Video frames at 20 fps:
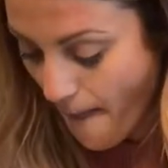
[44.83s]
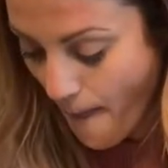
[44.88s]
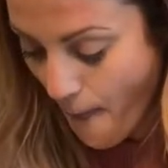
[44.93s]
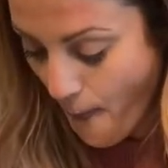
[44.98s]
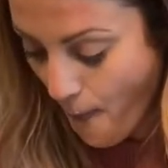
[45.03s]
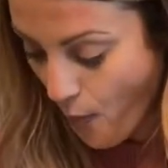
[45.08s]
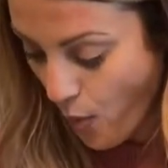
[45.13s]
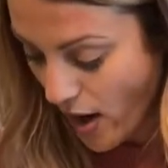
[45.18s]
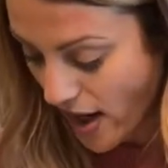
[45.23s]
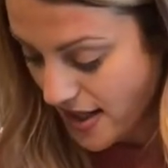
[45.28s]

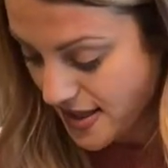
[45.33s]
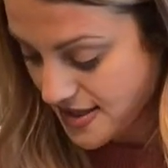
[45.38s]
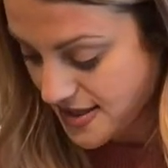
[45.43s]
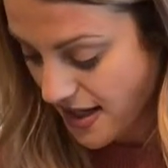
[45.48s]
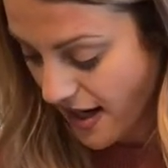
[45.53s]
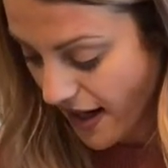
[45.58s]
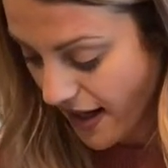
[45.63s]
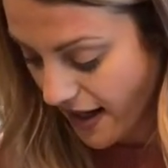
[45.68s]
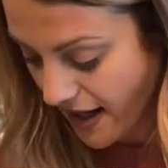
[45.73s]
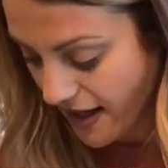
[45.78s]
What
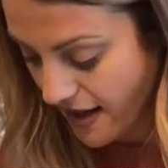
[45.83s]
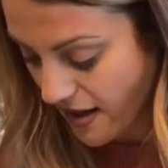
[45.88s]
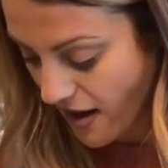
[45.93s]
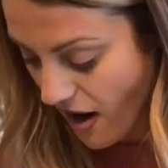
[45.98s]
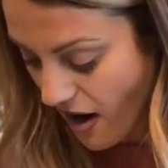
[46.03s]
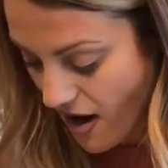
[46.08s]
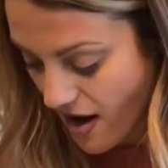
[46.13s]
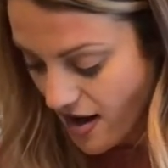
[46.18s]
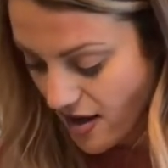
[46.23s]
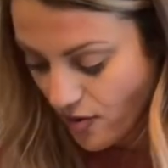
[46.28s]
I
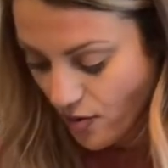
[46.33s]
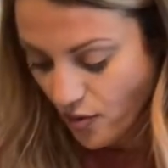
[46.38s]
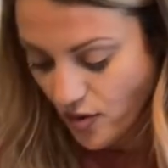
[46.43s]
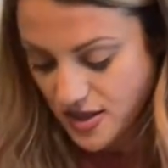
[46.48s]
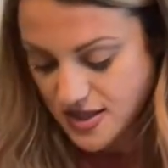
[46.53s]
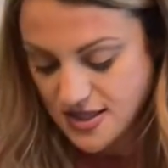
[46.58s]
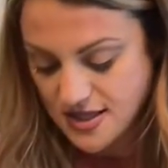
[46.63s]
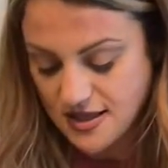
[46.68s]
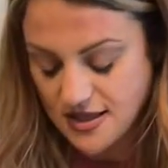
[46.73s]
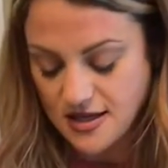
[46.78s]
got was
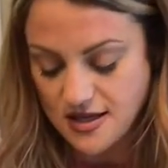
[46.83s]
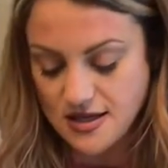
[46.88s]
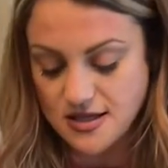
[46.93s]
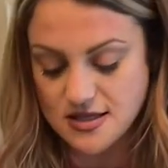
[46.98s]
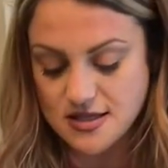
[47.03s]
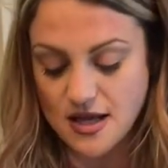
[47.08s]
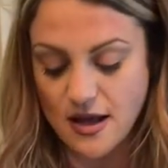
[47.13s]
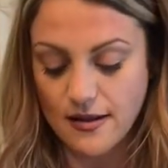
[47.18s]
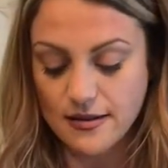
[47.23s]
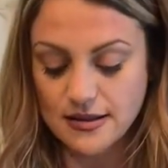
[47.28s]
these
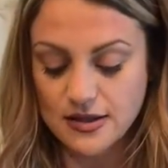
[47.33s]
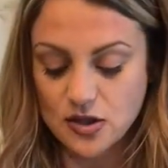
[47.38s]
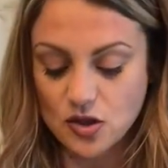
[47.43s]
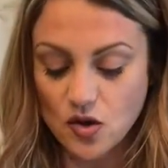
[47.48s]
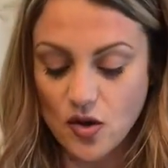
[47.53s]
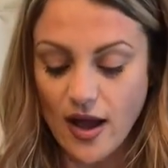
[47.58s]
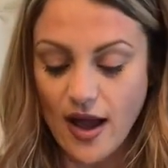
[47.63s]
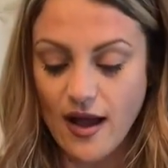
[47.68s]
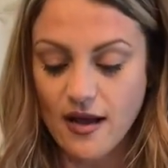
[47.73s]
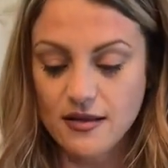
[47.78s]
little
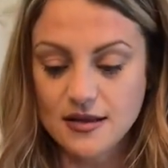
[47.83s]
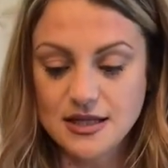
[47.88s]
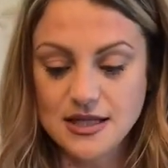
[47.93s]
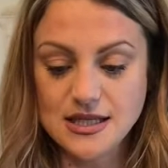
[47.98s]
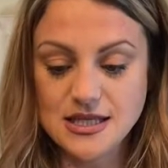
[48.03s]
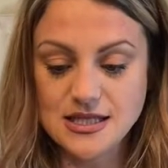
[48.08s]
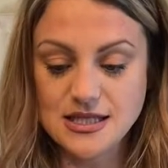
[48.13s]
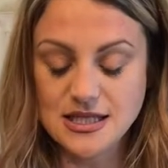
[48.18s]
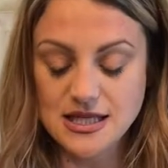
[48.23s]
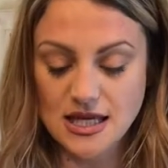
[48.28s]

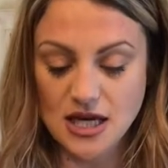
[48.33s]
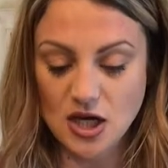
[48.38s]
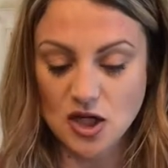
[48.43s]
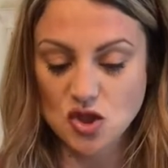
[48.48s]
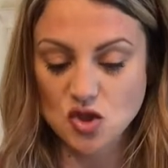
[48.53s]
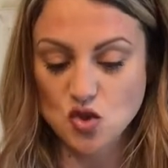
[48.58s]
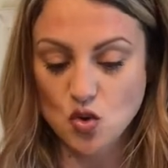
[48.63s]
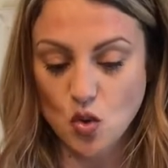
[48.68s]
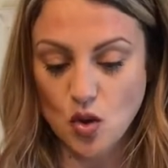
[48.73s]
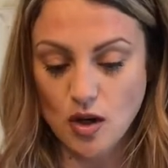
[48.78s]
LED
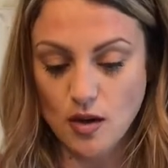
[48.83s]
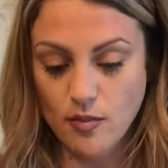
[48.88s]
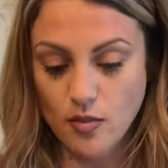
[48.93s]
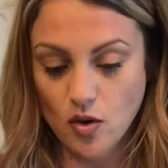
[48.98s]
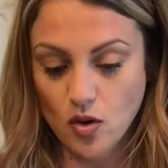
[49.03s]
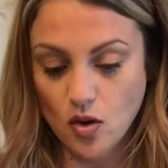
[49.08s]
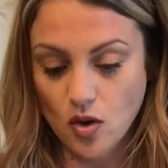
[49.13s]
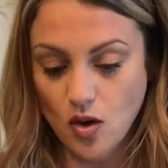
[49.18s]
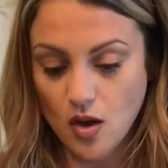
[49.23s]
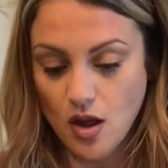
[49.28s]

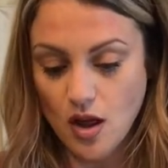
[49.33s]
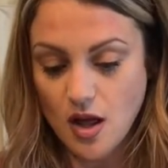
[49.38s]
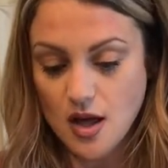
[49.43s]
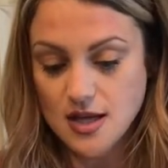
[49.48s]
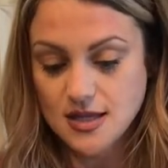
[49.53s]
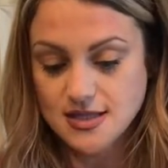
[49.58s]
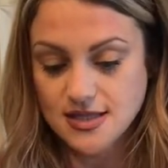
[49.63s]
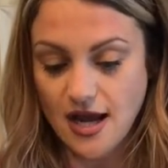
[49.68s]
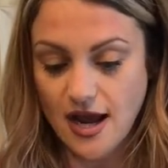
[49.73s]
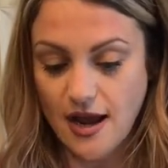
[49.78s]
adorable
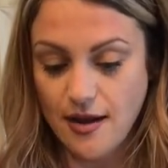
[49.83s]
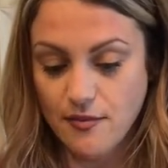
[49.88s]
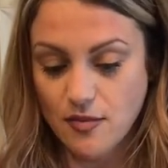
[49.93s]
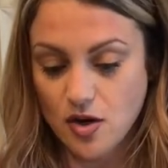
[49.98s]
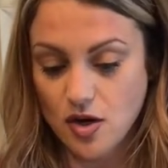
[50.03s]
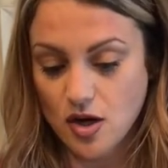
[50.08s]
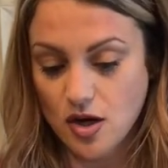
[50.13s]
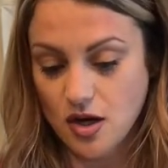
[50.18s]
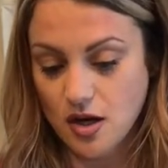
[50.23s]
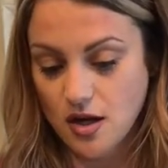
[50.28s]

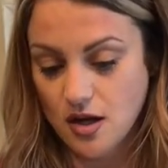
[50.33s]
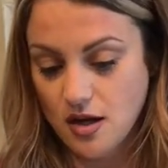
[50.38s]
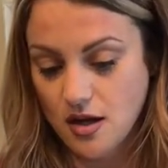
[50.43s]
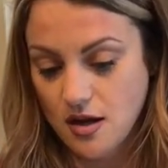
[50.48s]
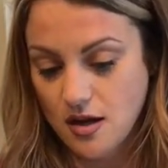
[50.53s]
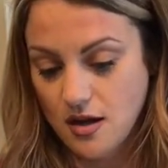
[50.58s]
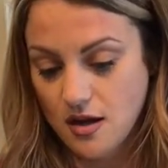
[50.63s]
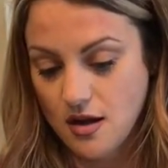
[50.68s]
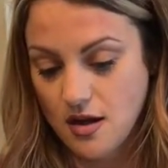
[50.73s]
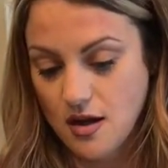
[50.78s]
timered
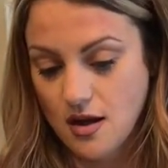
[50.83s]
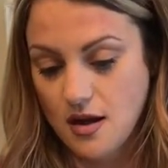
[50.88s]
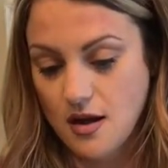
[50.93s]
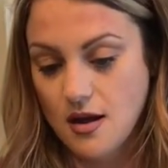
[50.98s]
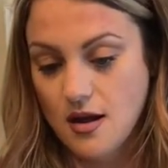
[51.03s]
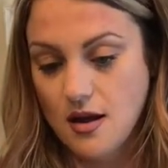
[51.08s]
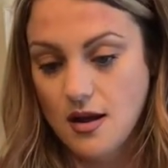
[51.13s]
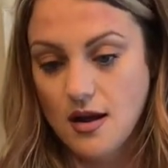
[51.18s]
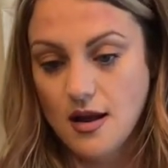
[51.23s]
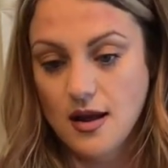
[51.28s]

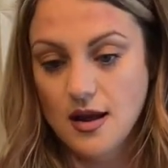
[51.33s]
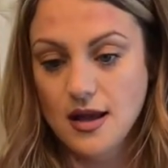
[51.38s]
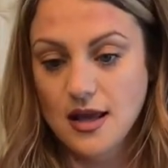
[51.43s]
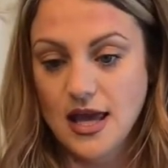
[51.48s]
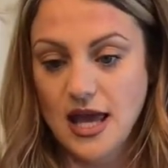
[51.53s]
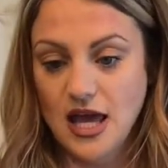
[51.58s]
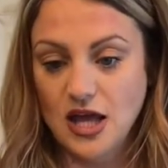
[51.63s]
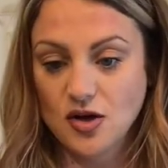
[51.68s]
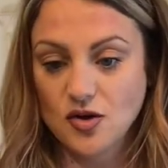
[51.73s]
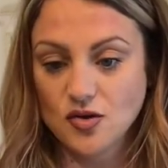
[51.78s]

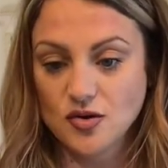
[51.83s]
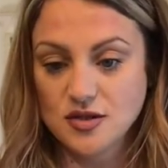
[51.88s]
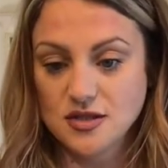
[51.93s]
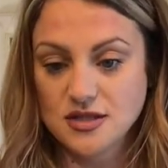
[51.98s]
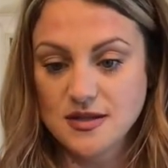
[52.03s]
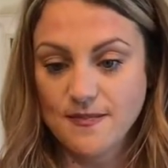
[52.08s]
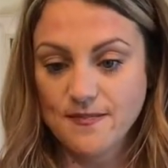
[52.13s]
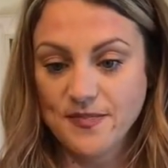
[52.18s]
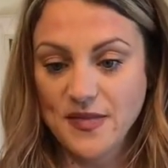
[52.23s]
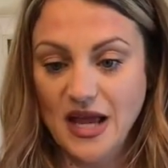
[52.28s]
candles.
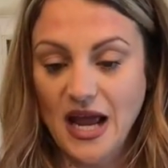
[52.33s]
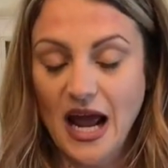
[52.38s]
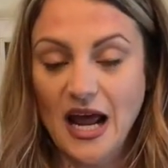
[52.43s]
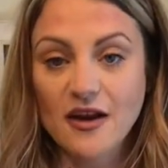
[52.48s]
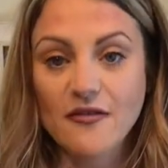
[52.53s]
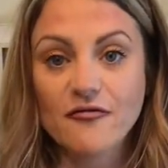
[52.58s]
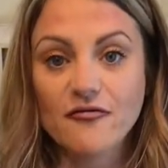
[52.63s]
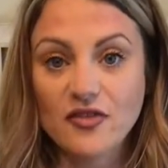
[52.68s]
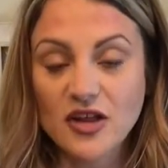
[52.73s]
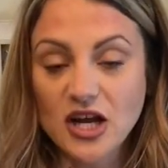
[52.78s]
They kind of
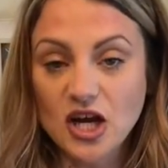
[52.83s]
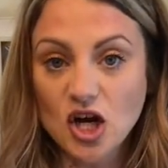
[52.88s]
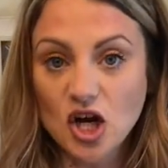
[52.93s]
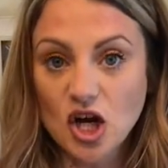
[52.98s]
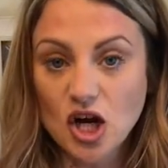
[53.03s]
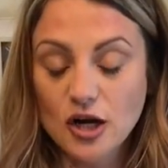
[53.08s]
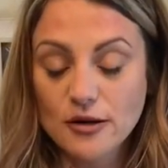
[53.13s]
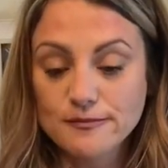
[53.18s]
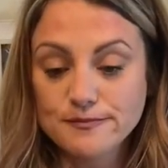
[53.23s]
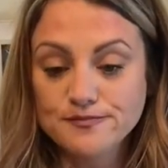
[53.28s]

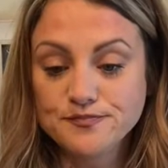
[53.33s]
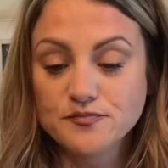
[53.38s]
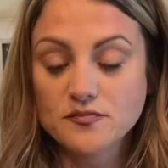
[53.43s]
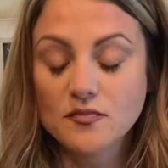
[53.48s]
flicker.